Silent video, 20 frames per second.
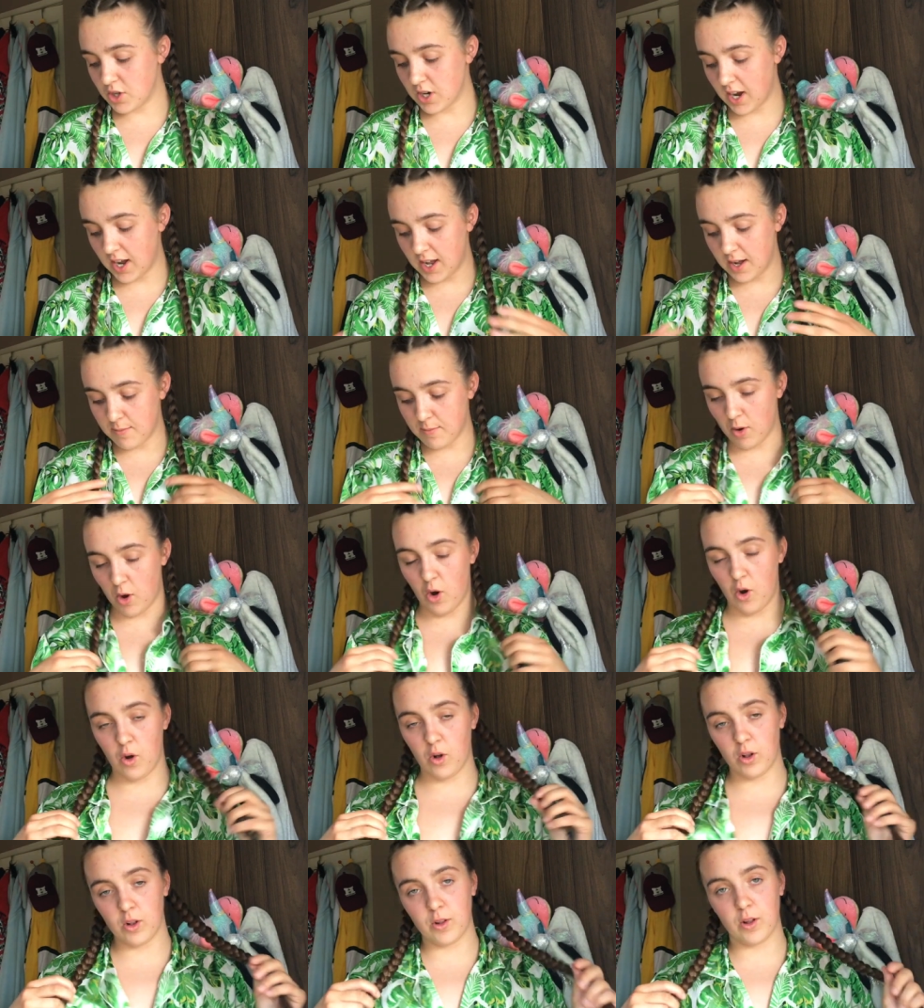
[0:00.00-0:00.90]
I am
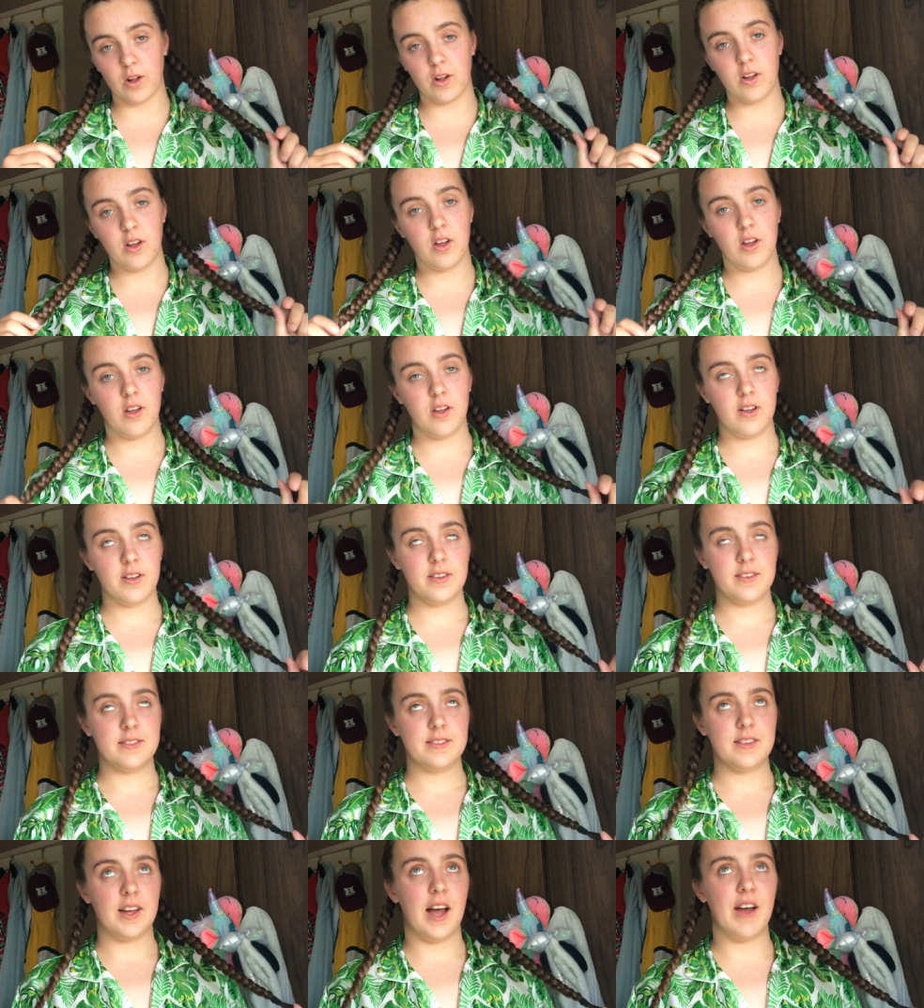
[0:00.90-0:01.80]
all
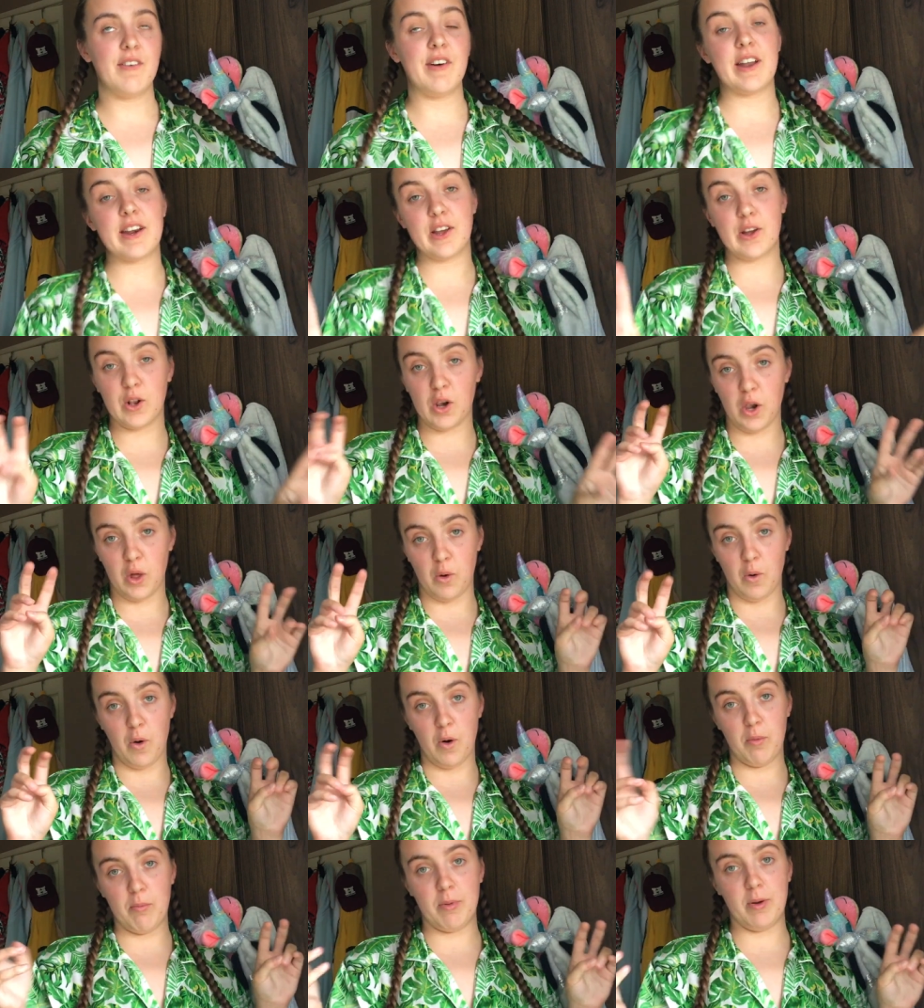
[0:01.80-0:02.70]
I've had a
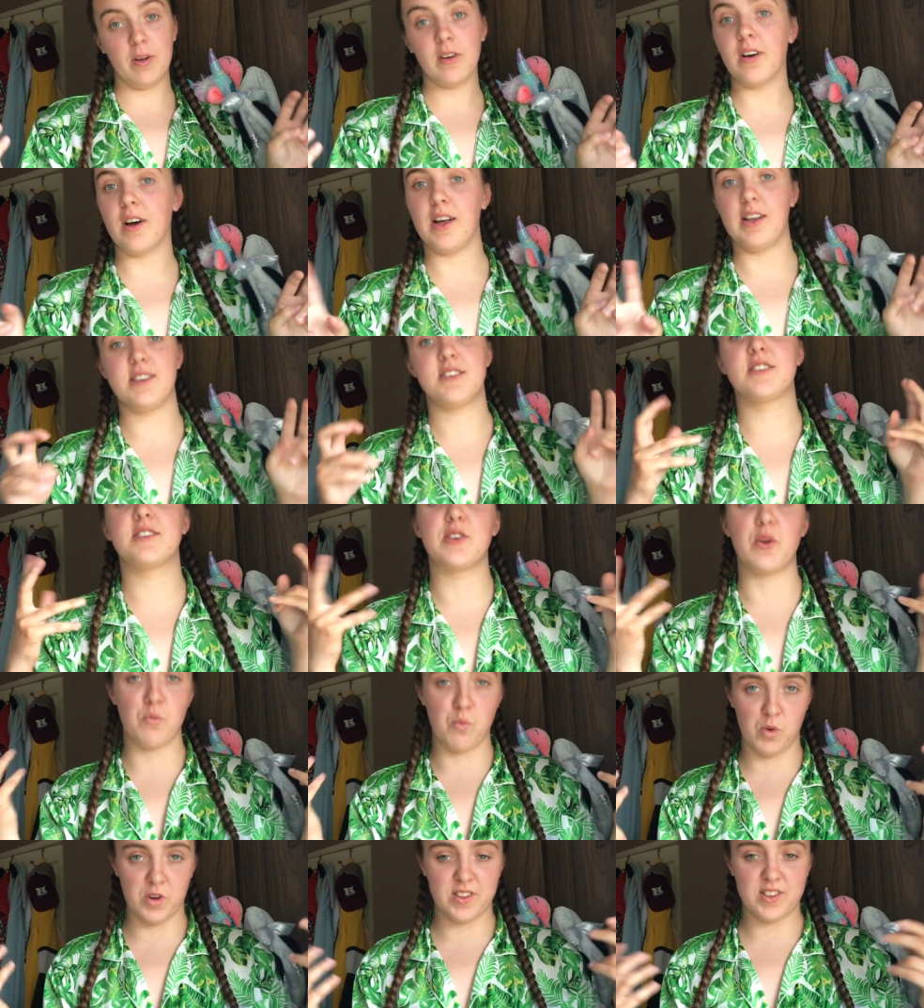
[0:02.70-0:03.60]
glow up, as
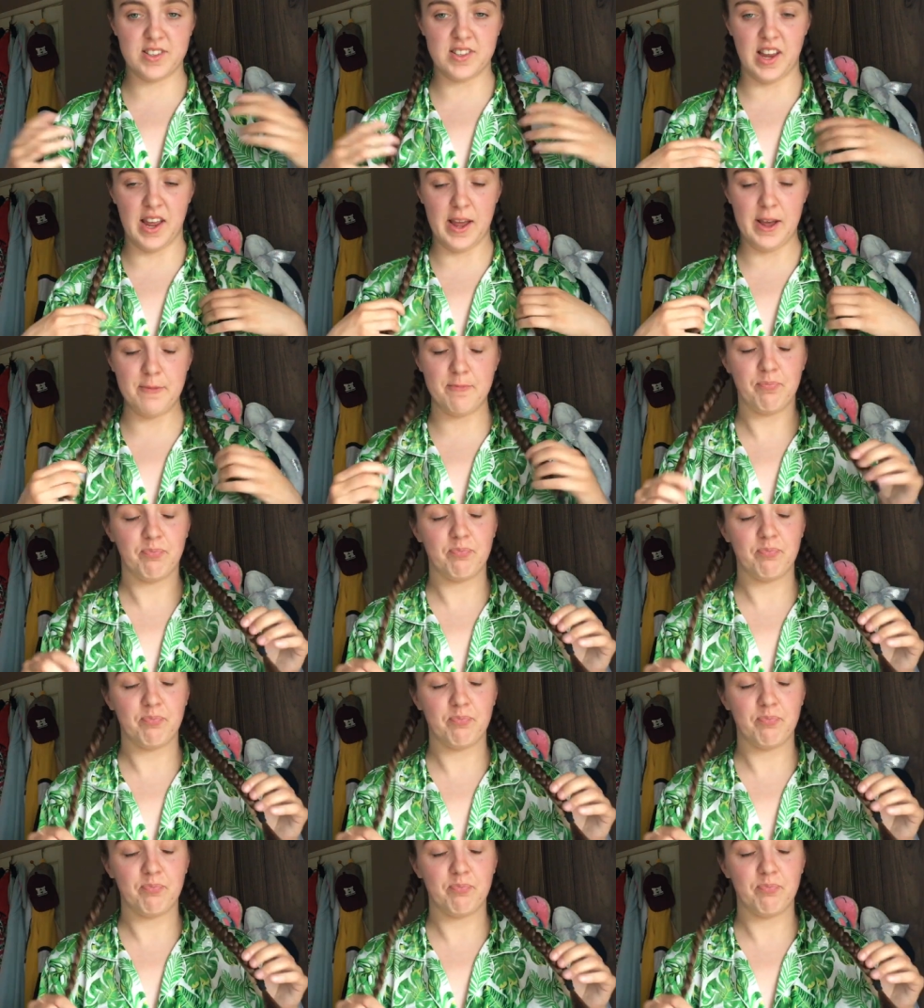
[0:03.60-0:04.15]
some would say.